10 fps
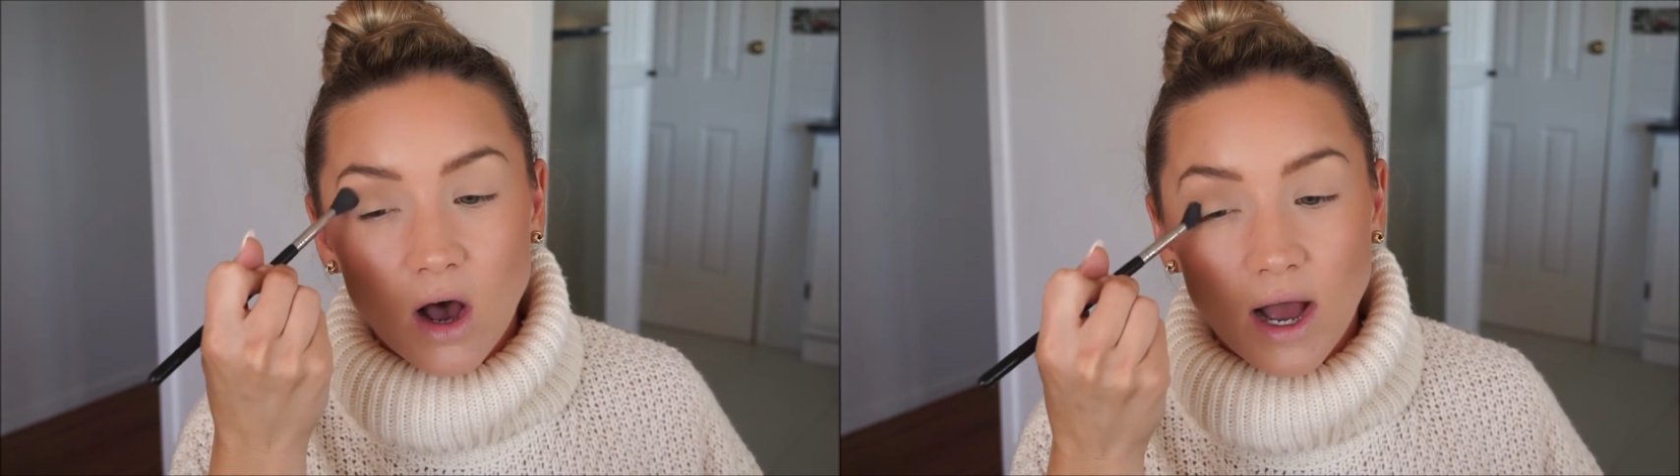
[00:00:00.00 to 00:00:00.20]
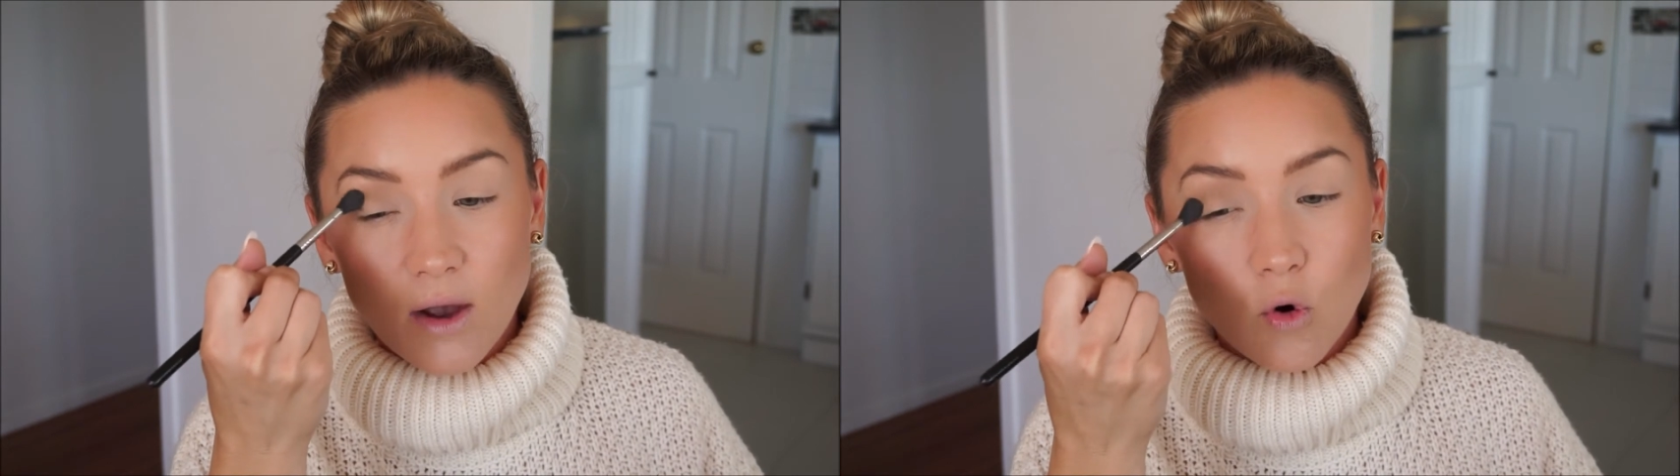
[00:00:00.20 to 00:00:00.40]

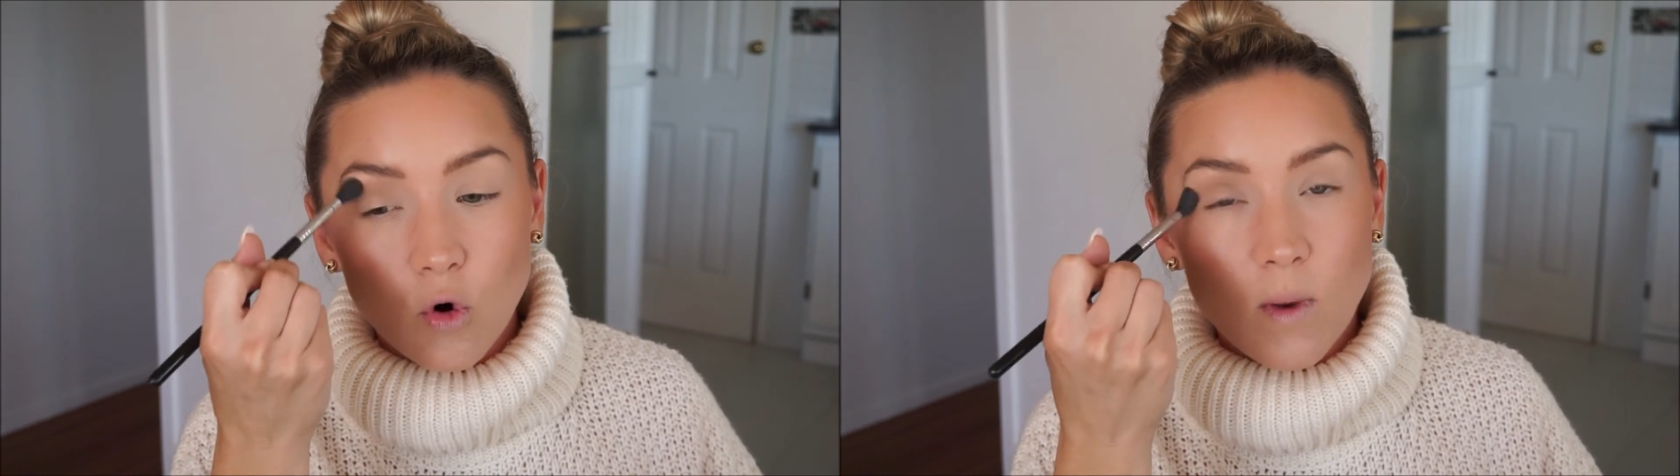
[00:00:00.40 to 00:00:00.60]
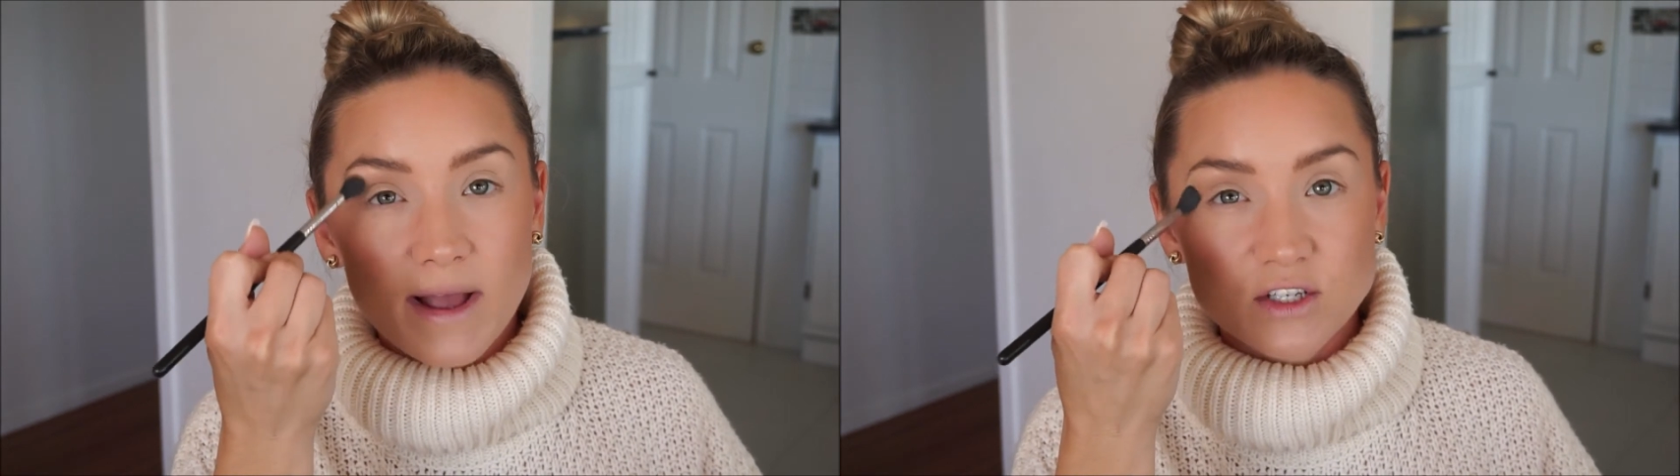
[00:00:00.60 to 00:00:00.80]
I
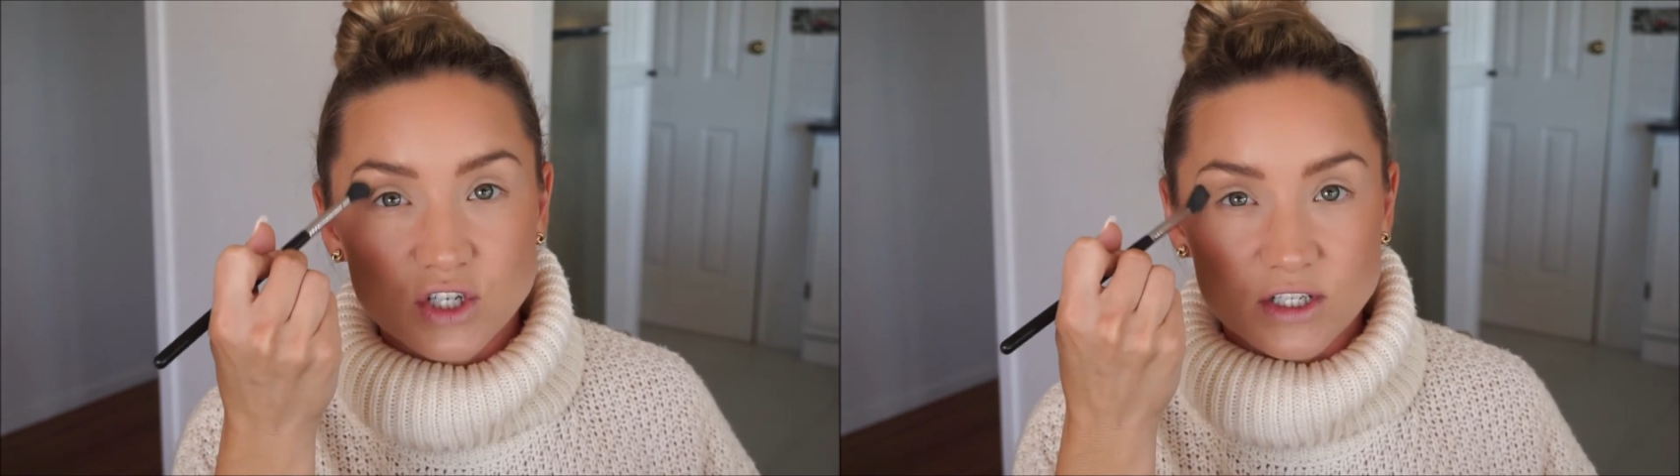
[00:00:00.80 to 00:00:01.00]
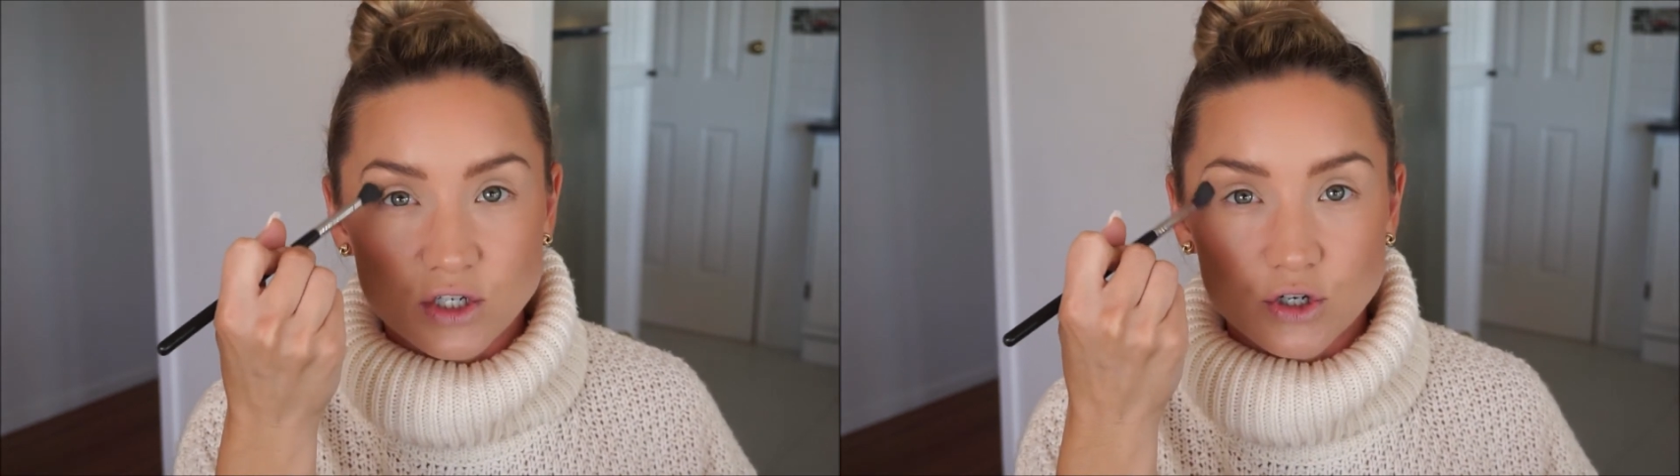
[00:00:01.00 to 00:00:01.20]
always
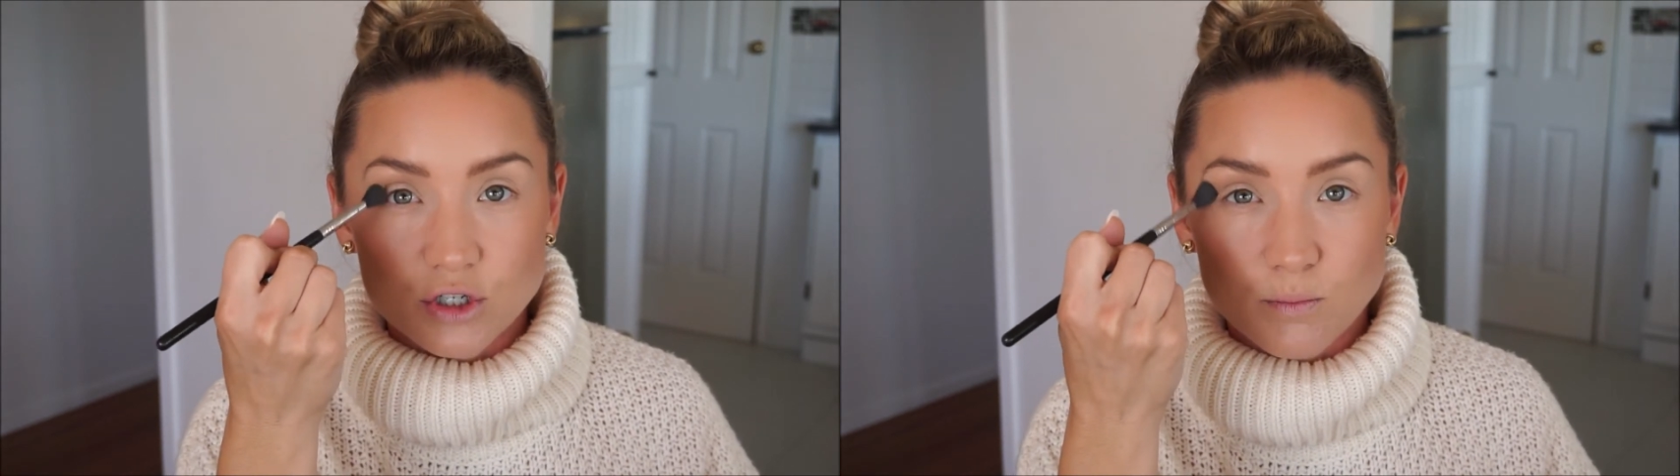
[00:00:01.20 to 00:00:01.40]
just use